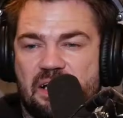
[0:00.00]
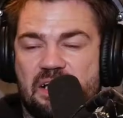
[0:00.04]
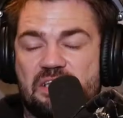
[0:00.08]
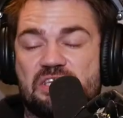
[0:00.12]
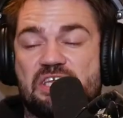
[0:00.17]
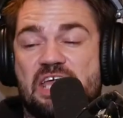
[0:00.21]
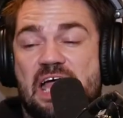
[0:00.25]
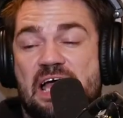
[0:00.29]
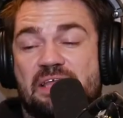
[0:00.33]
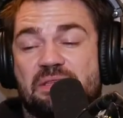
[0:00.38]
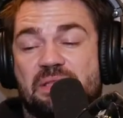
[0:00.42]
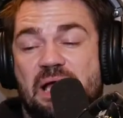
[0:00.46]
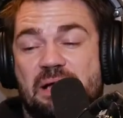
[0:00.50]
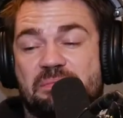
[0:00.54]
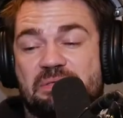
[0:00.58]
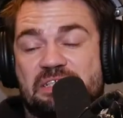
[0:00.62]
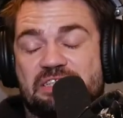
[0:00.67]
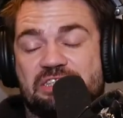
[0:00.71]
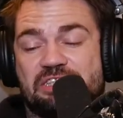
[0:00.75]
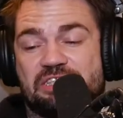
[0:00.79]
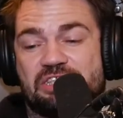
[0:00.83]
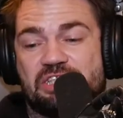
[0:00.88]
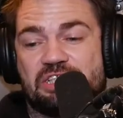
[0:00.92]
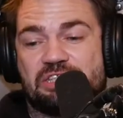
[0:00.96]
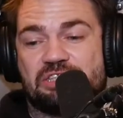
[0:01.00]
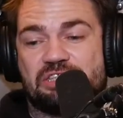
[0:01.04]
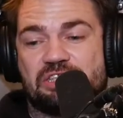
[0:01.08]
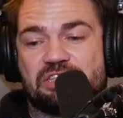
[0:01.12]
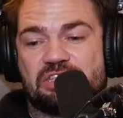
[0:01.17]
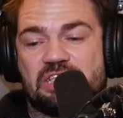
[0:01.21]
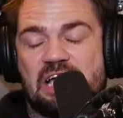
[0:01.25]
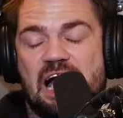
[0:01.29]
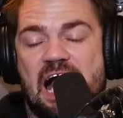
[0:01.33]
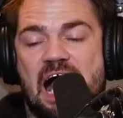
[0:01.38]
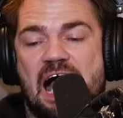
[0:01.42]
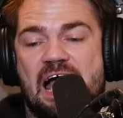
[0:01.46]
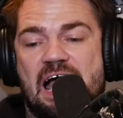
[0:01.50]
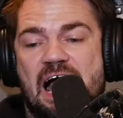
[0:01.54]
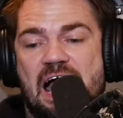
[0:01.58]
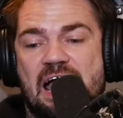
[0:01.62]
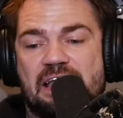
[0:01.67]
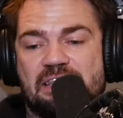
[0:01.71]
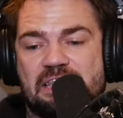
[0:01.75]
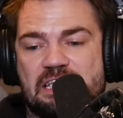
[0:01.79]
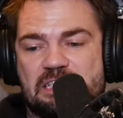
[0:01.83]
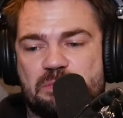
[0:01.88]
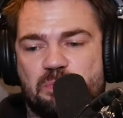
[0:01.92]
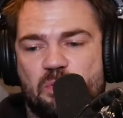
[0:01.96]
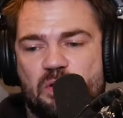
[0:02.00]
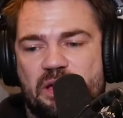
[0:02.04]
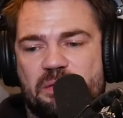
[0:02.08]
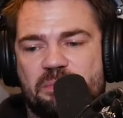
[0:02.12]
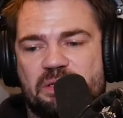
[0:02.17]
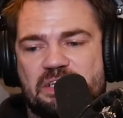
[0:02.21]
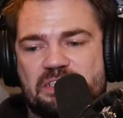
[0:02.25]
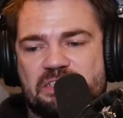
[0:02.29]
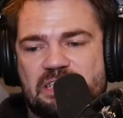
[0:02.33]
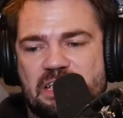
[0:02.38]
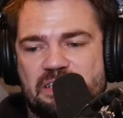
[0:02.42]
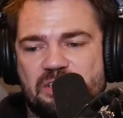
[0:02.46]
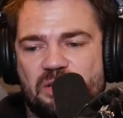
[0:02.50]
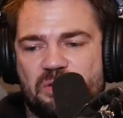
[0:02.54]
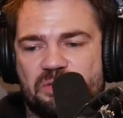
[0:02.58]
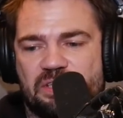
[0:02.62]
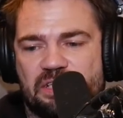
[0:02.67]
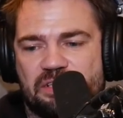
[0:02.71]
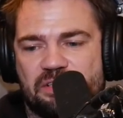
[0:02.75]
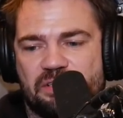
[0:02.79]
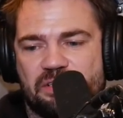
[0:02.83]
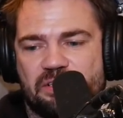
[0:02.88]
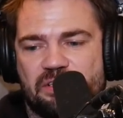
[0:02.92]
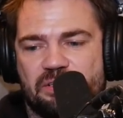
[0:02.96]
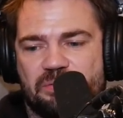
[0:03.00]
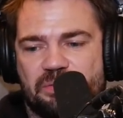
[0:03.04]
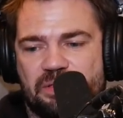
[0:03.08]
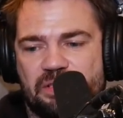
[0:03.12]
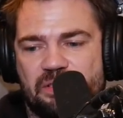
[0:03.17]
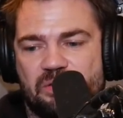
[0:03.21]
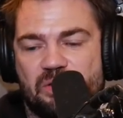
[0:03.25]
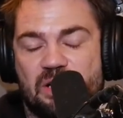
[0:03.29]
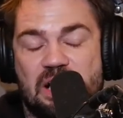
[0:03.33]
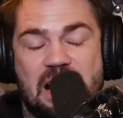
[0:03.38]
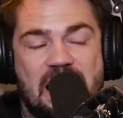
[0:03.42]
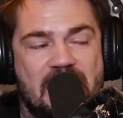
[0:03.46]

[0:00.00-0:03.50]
Yeah, I mean, there's just at this point, because they don't think they're going to renew.